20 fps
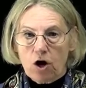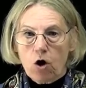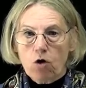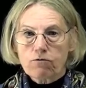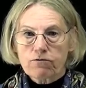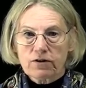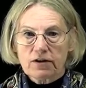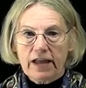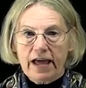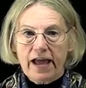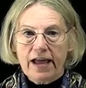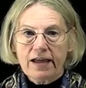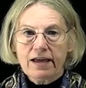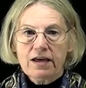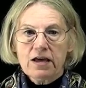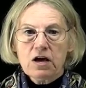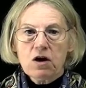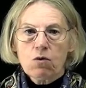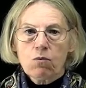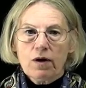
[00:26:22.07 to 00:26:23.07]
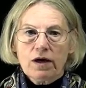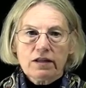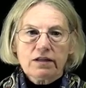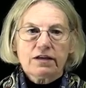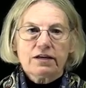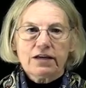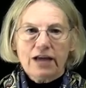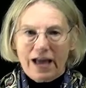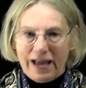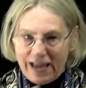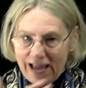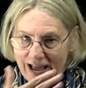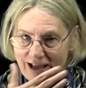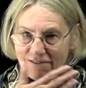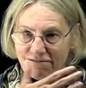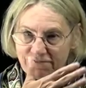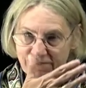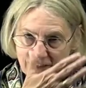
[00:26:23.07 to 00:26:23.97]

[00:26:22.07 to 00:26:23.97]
overlay? Well, I have,